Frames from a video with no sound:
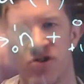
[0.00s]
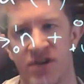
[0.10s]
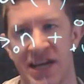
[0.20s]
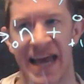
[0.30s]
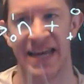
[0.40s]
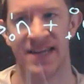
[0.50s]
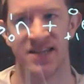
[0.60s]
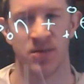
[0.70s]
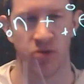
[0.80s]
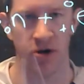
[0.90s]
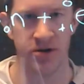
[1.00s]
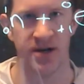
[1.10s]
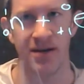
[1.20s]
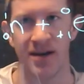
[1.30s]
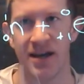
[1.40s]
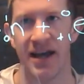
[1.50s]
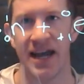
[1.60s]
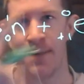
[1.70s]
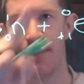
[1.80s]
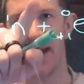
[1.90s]
decayed into the proton.
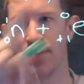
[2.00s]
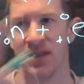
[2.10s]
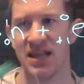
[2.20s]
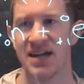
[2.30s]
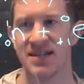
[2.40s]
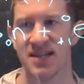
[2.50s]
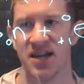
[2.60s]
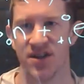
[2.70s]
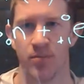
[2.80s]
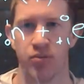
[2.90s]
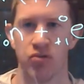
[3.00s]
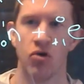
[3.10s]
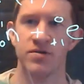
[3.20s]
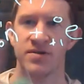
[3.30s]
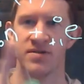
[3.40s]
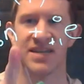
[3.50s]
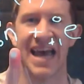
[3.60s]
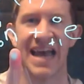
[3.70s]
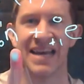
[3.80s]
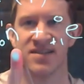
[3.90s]
In beta plus, the proton
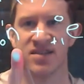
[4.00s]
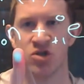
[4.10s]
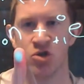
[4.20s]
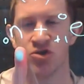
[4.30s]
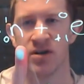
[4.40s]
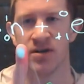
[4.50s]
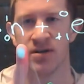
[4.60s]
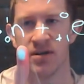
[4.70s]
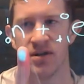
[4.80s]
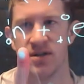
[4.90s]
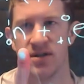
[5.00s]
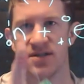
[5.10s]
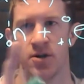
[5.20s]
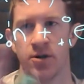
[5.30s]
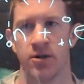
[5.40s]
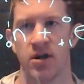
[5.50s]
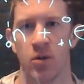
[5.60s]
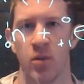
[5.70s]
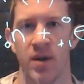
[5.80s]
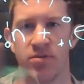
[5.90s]
decayed into the neutron. So
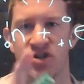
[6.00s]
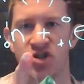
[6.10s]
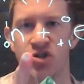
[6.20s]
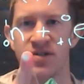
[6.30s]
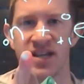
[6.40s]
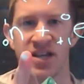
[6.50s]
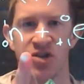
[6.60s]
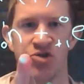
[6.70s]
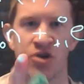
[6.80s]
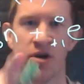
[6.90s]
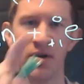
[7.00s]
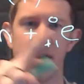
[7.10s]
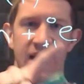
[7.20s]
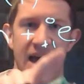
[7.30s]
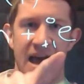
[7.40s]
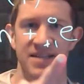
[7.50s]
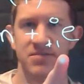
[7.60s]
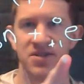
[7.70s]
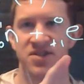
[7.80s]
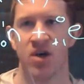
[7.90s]
we're producing a neutron. As a
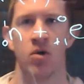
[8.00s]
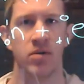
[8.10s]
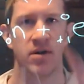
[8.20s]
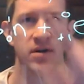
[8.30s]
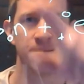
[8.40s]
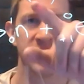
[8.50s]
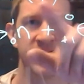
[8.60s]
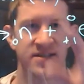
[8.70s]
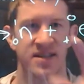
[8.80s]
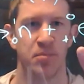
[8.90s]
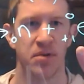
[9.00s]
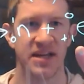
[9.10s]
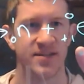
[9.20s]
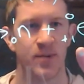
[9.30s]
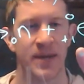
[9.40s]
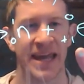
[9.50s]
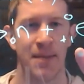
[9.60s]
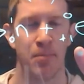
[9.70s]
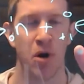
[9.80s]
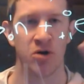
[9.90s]
result, because of the plus, we get our
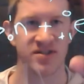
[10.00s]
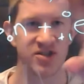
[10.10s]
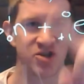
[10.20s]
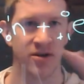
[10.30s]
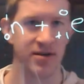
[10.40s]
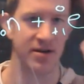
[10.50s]
positron.